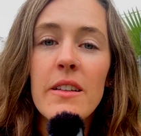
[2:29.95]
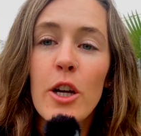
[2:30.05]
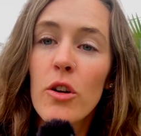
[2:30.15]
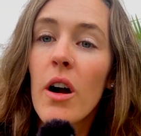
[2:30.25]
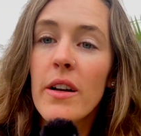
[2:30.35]

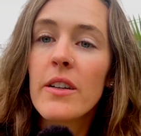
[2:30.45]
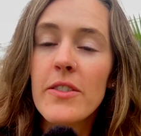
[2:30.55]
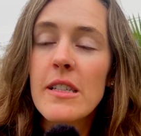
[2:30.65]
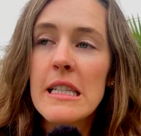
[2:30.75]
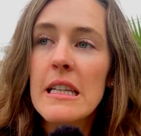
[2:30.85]
chronic
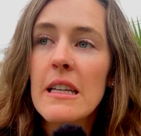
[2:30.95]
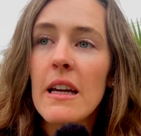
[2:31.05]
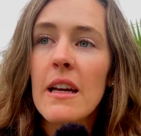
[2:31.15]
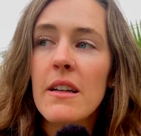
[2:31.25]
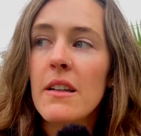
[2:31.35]
fatigue,
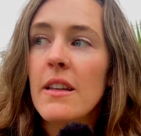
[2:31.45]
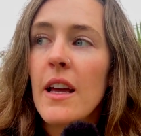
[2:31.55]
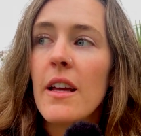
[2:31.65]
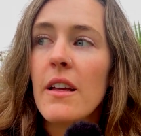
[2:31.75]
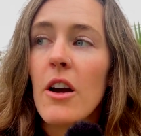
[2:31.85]
and
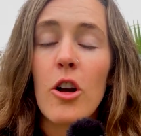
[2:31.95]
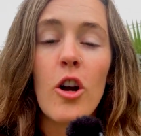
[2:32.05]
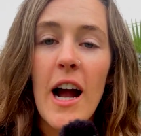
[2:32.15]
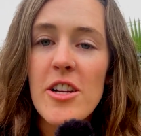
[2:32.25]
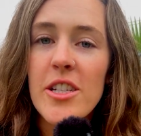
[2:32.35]
they are
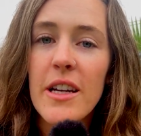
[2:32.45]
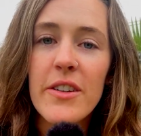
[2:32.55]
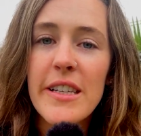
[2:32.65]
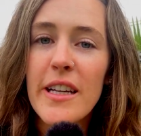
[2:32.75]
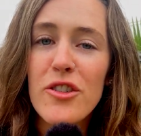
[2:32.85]
crashing
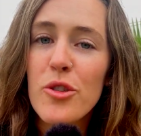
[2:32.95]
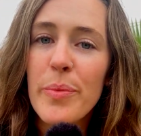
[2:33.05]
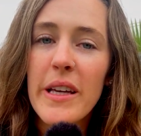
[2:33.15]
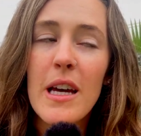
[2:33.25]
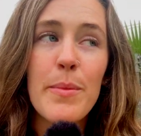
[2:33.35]
every day at 2
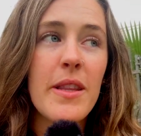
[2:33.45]
p.m.